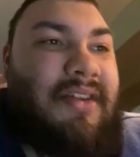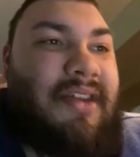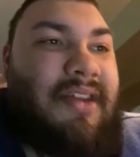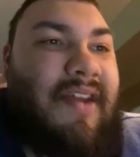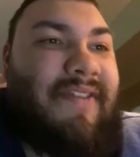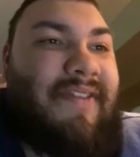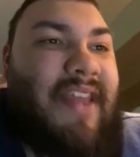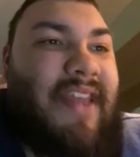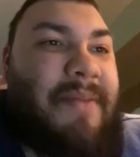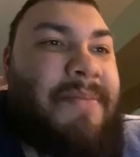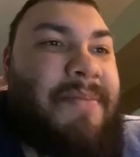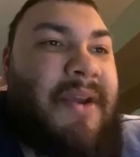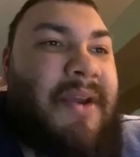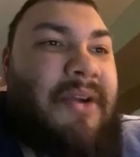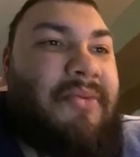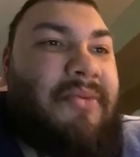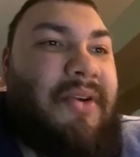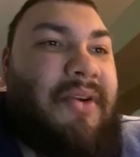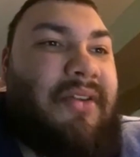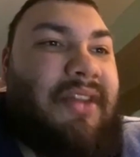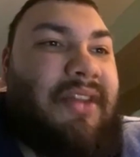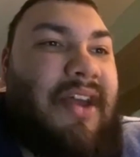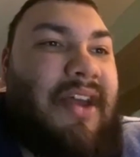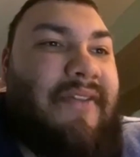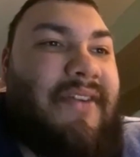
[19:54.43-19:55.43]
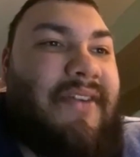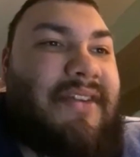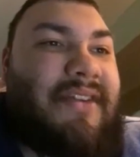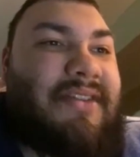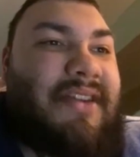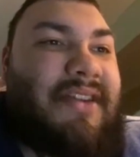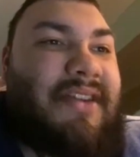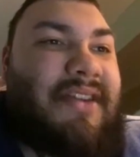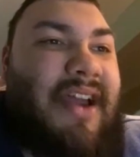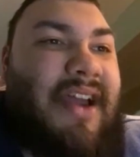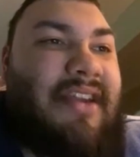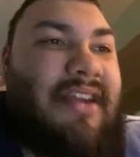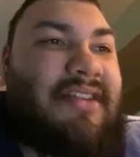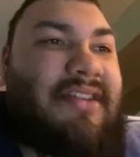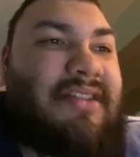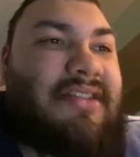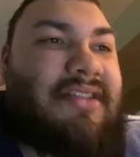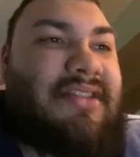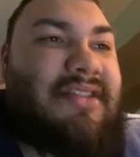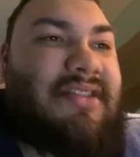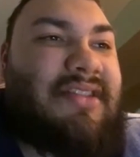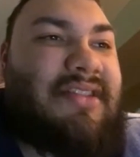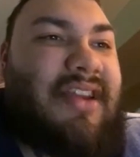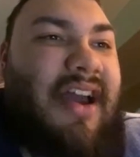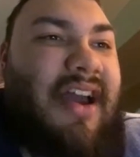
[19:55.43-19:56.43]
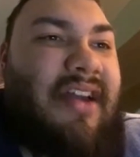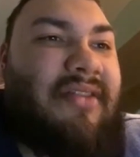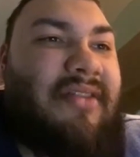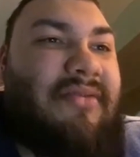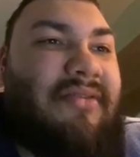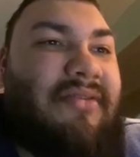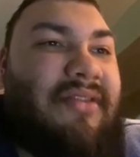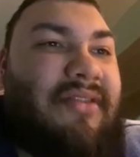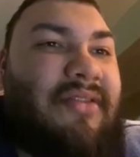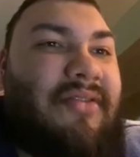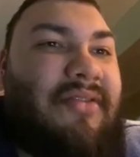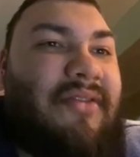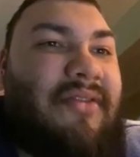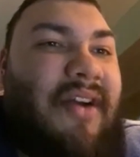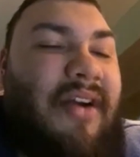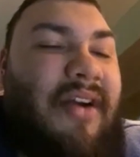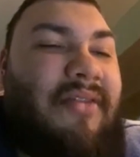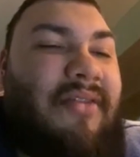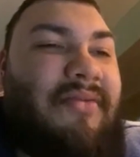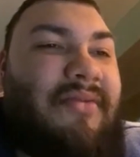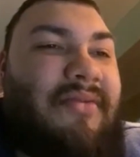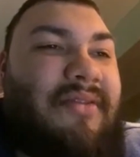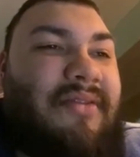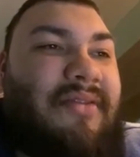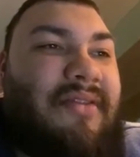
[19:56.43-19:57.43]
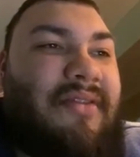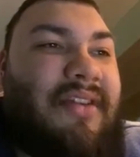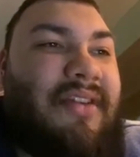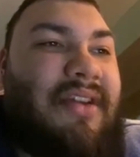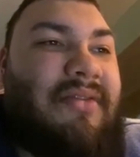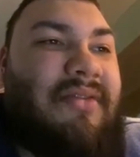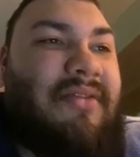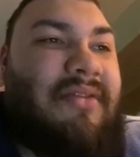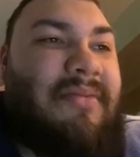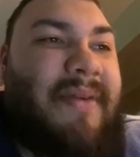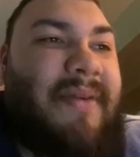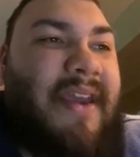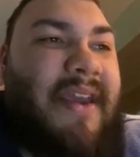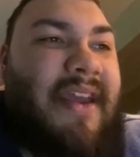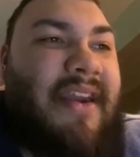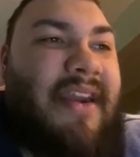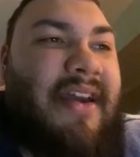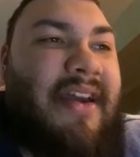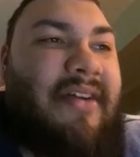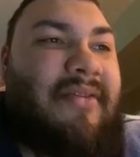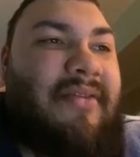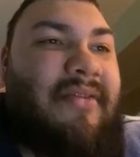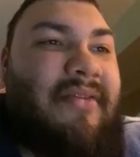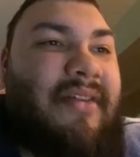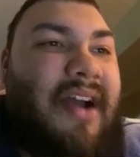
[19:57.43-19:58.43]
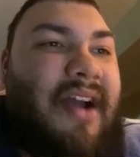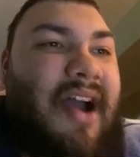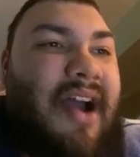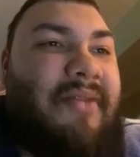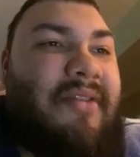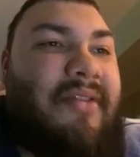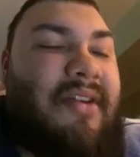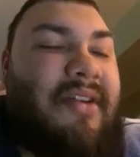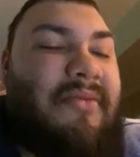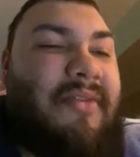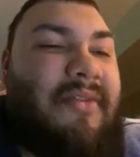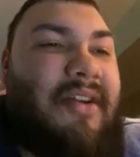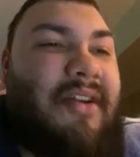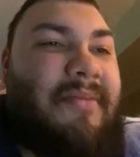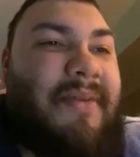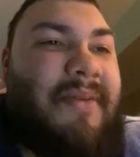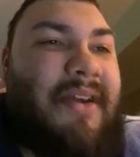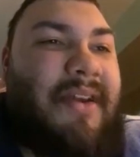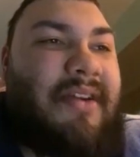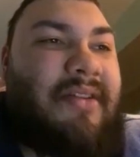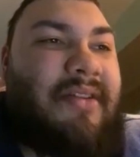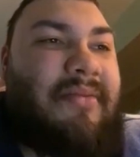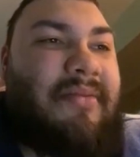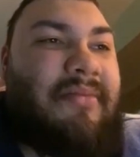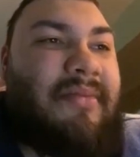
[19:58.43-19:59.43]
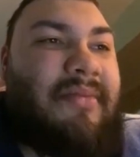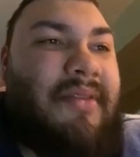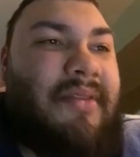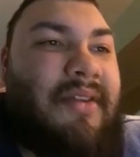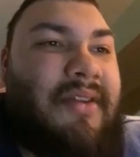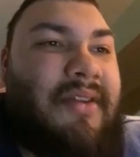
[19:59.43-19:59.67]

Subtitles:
If they pick Will Levis, I don't know how it would pan out. I pick him.